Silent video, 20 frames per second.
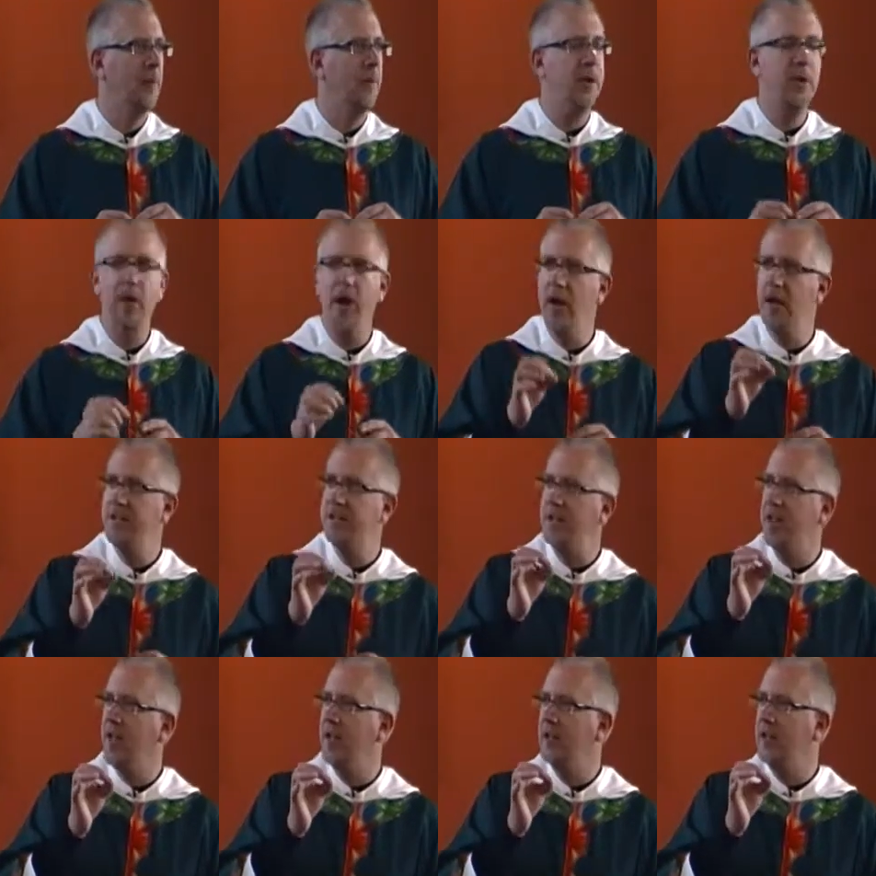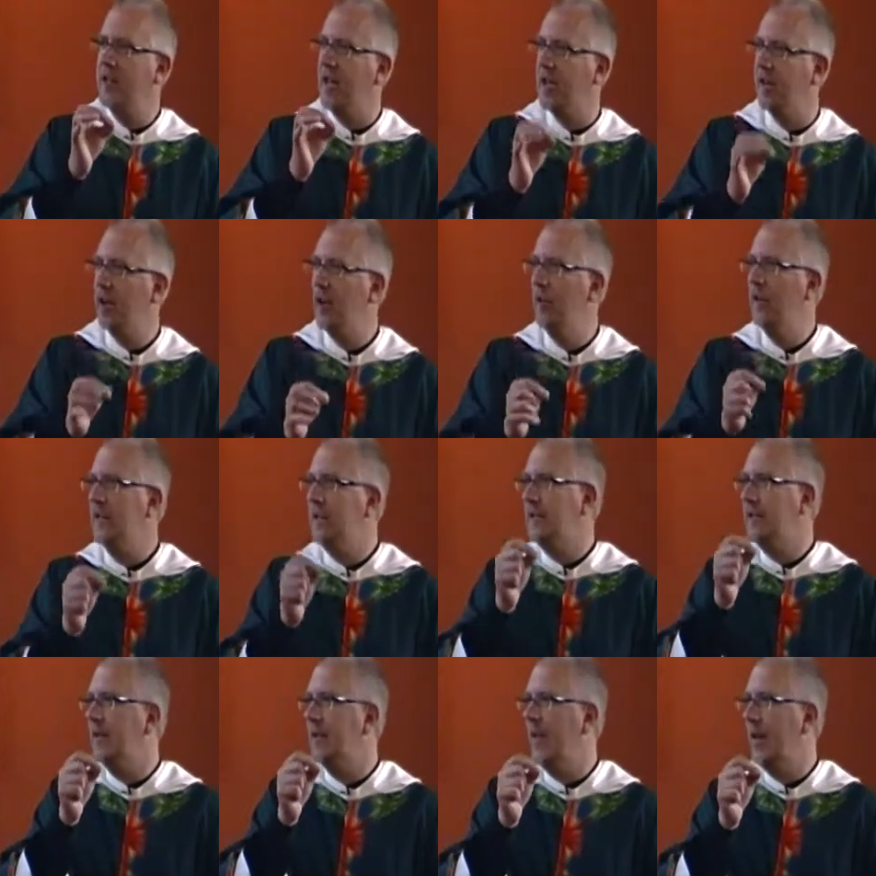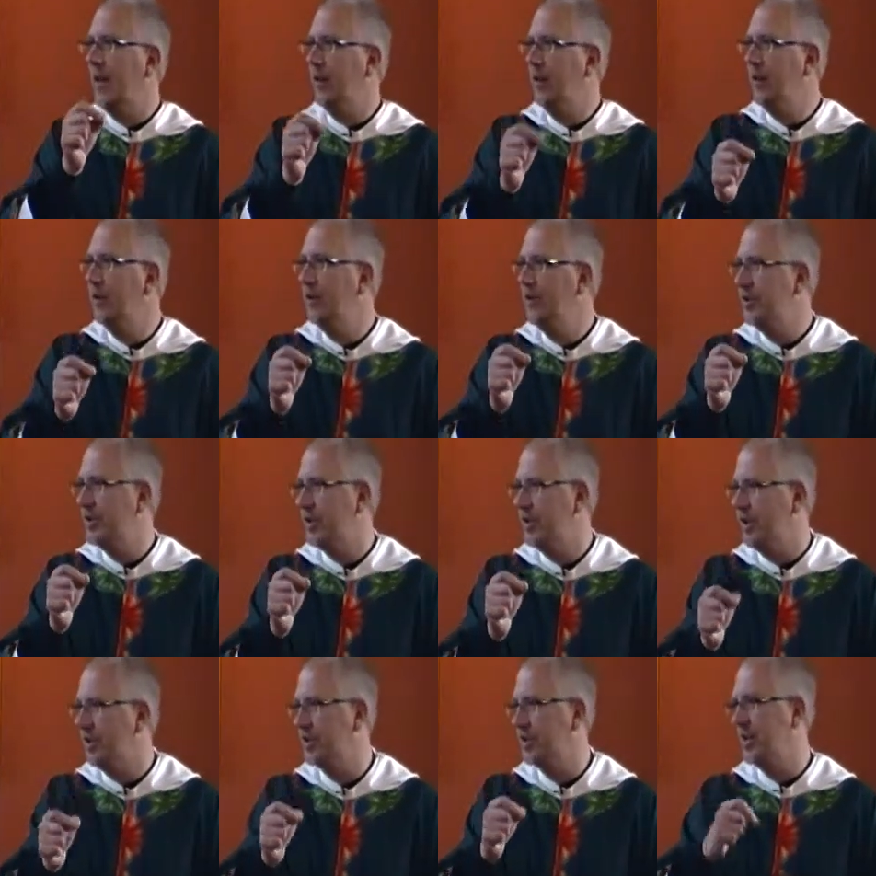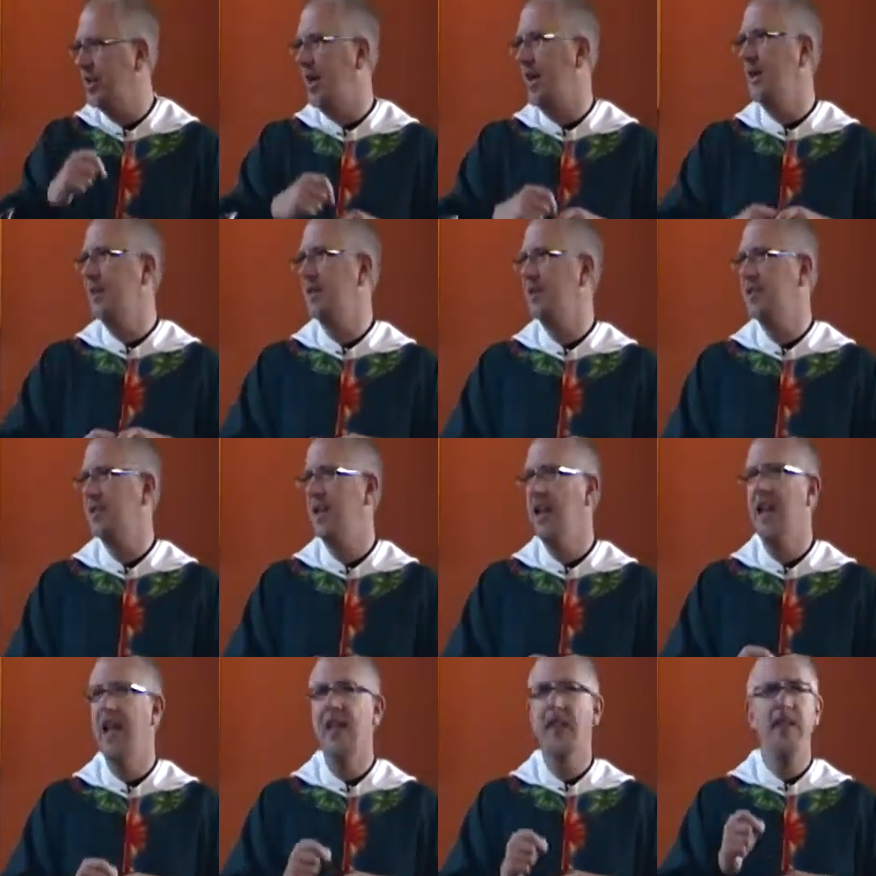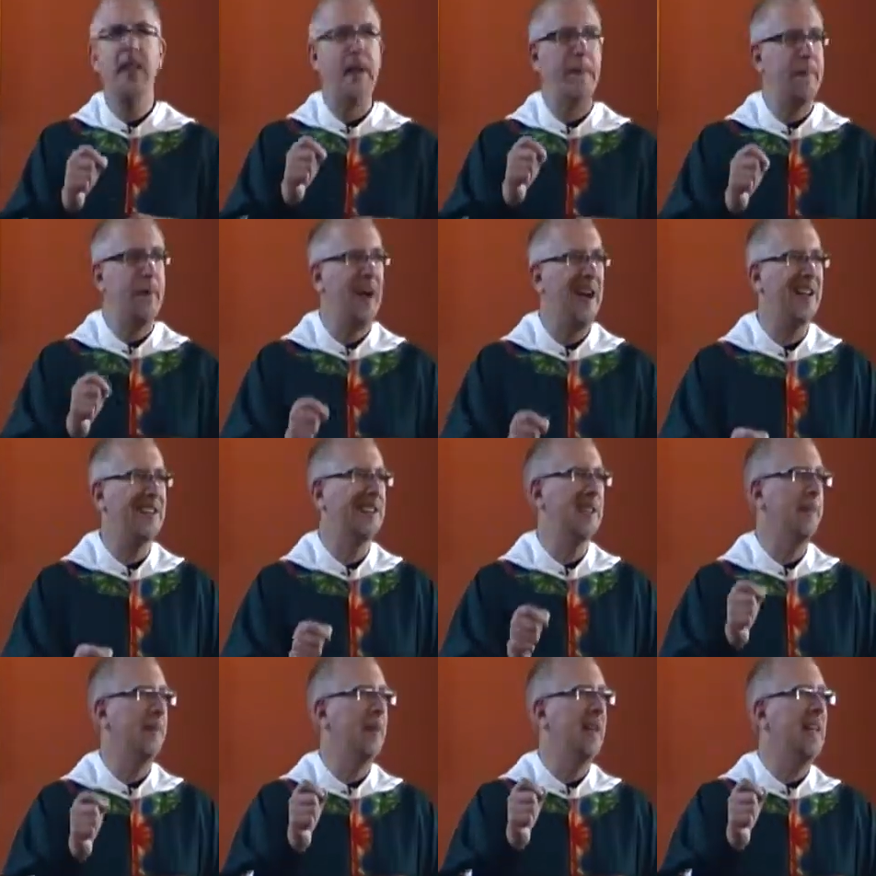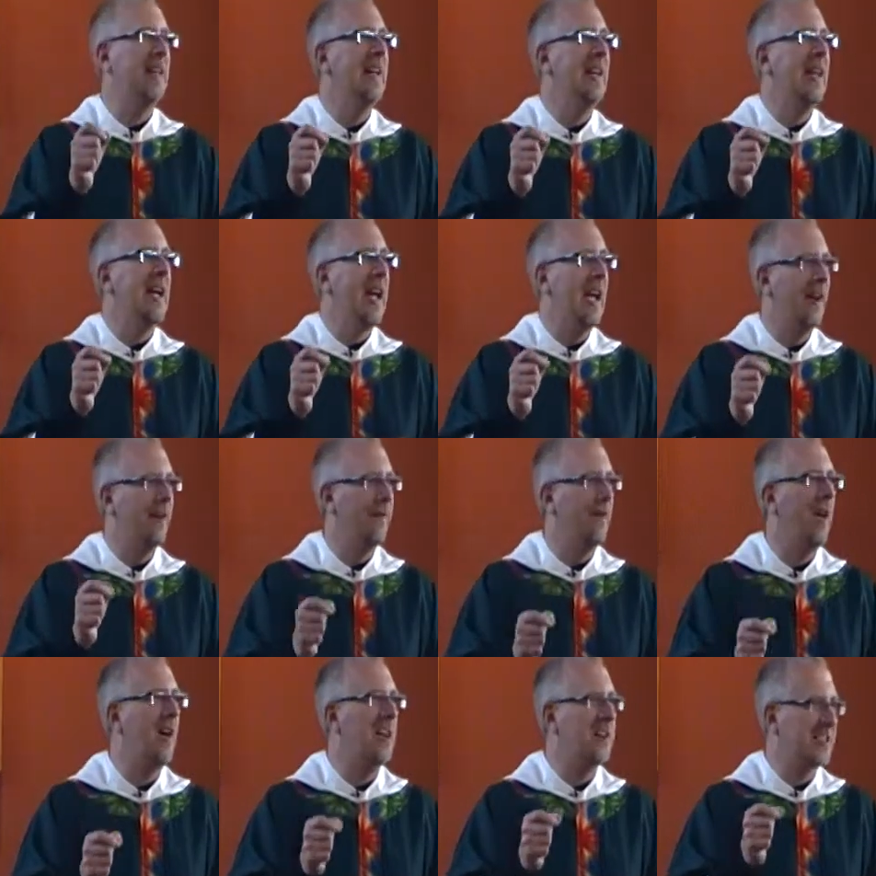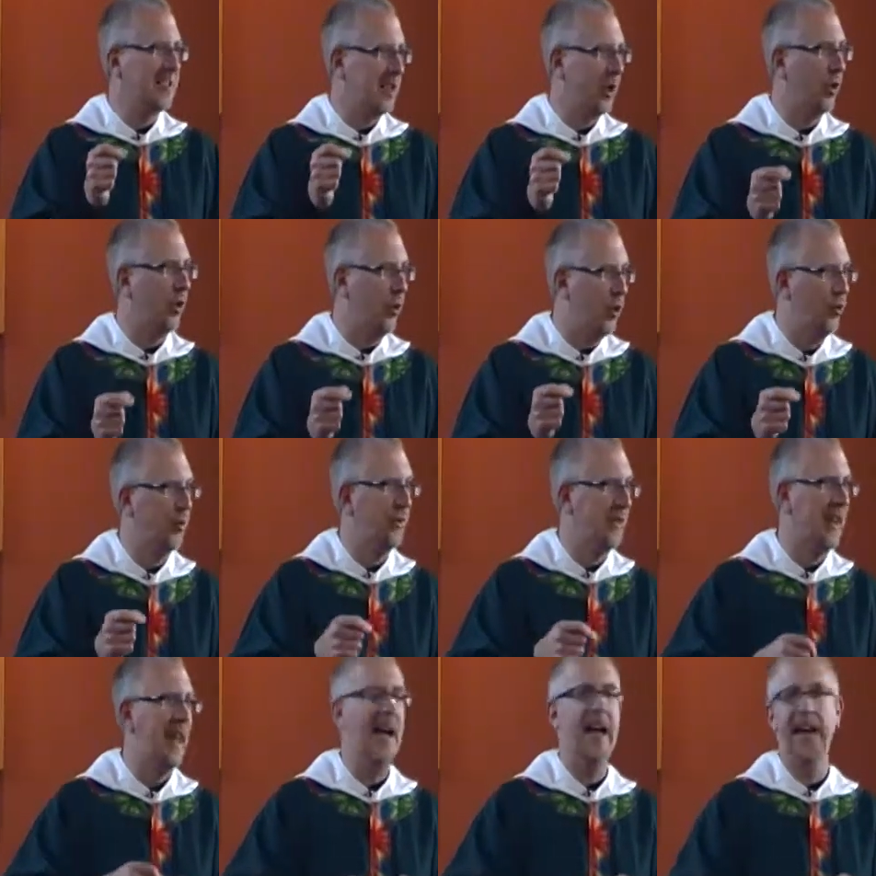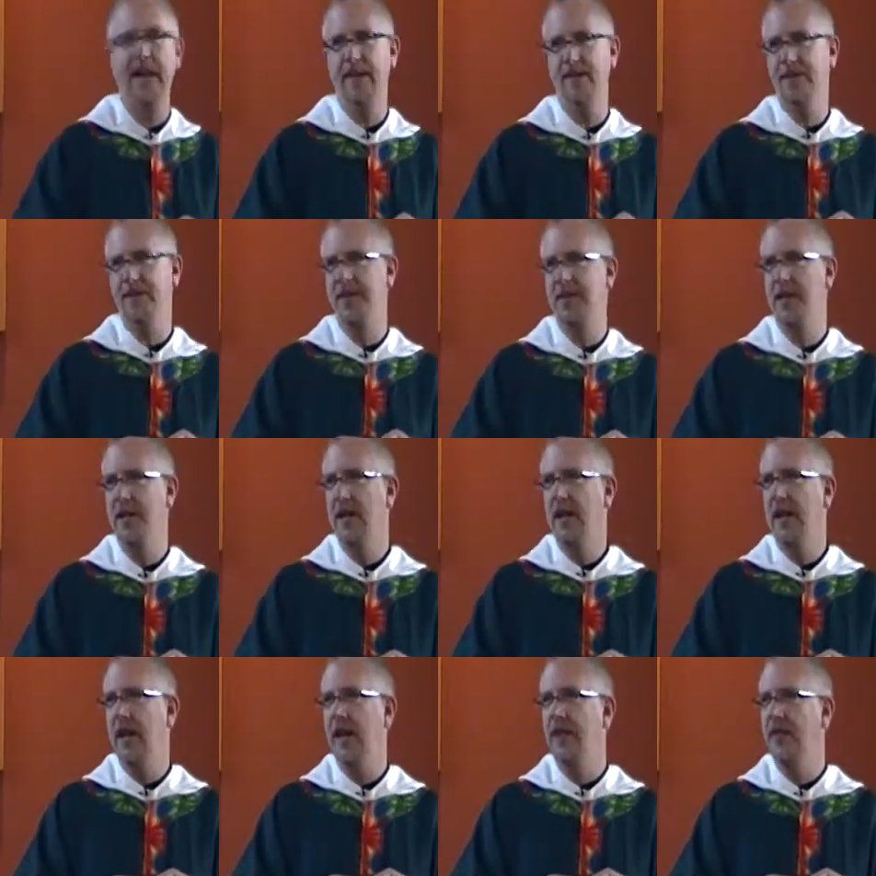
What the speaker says: Because not only did they lose their sons, they possibly have lost their own lives